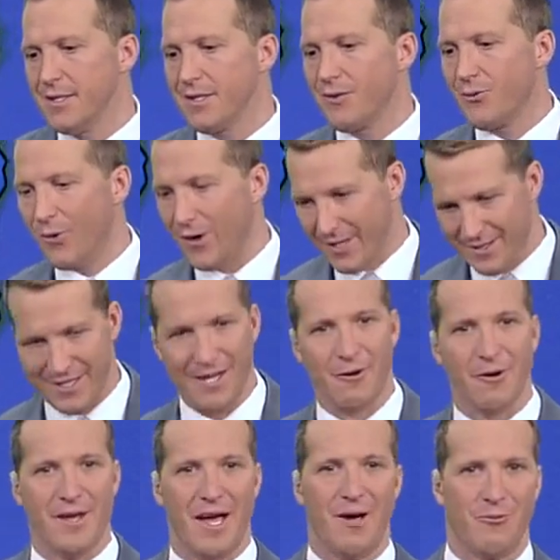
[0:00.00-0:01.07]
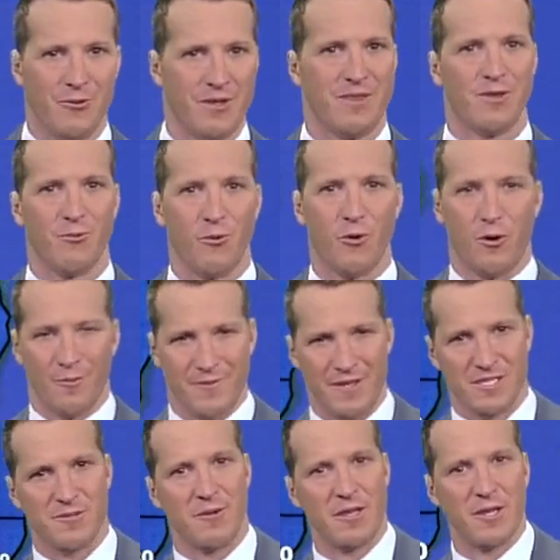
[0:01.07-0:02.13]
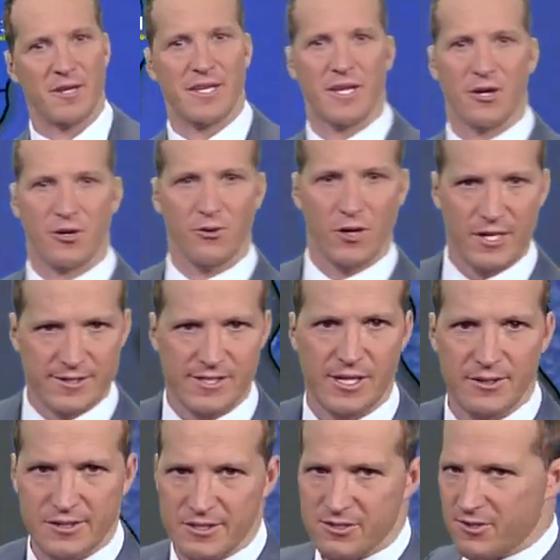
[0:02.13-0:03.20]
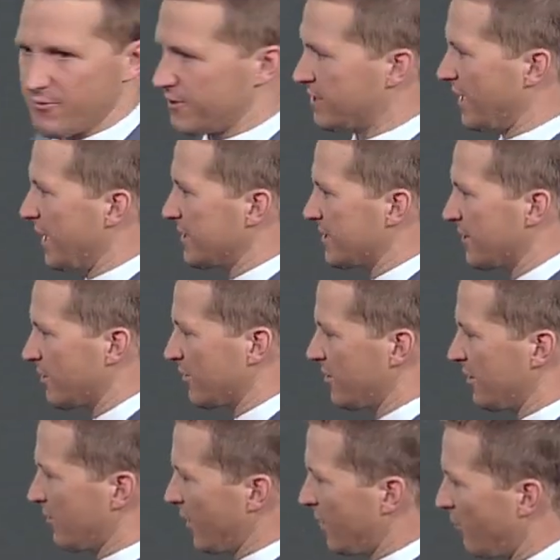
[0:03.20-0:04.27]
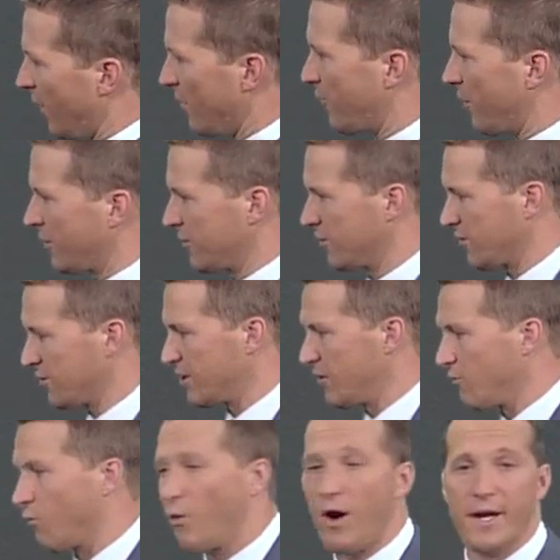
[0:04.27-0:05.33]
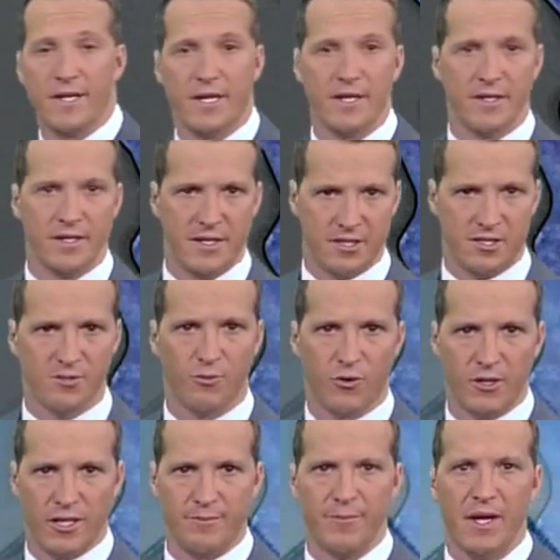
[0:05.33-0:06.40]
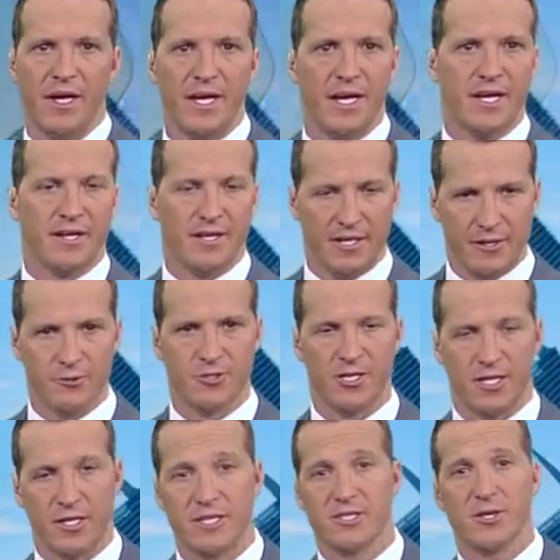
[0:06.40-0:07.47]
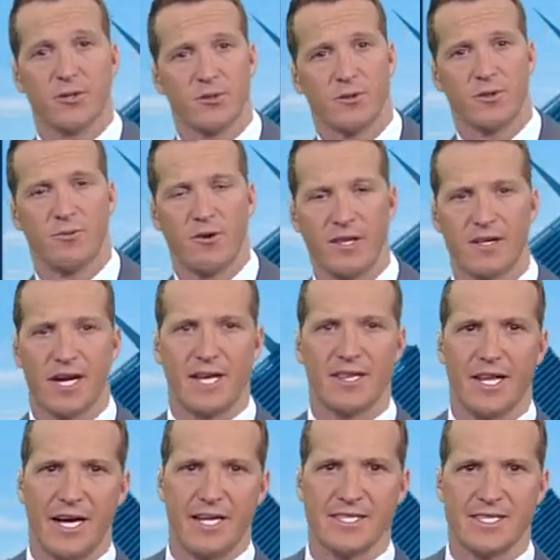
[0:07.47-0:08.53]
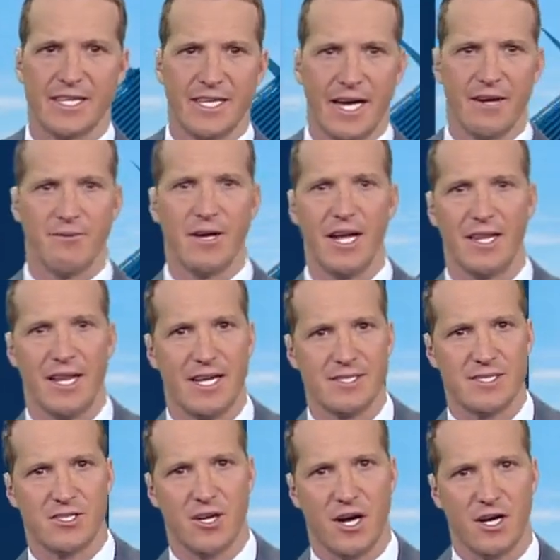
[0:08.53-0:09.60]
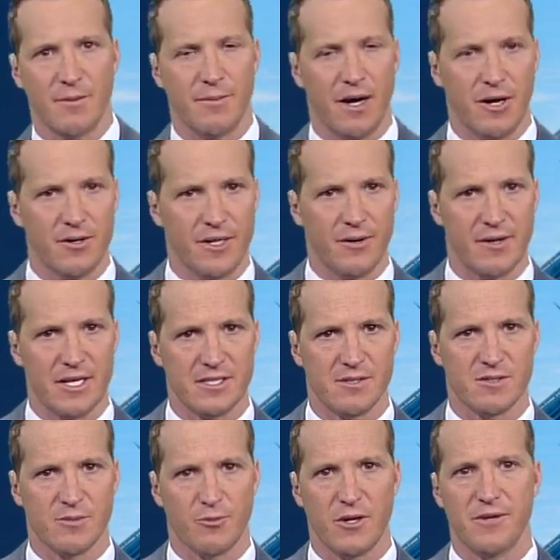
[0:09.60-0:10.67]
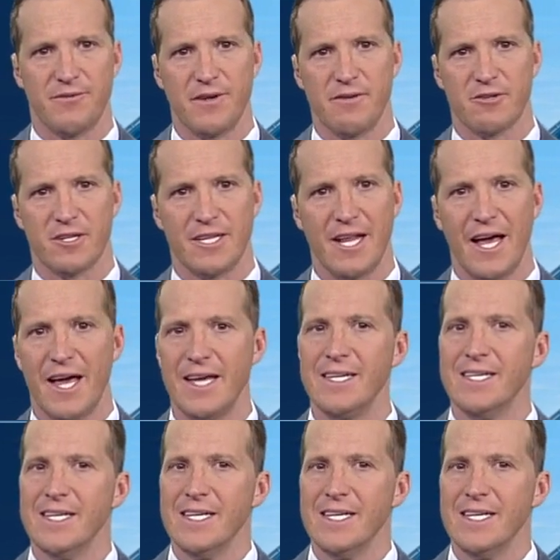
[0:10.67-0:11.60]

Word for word: quite there yet with the warmth. As we look here across southeastern Wisconsin, 33 in Whitewater, 31 this morning in Kenosha. Let's go through the weather headlines again. We got lots to talk about. Now we got some spring fever today,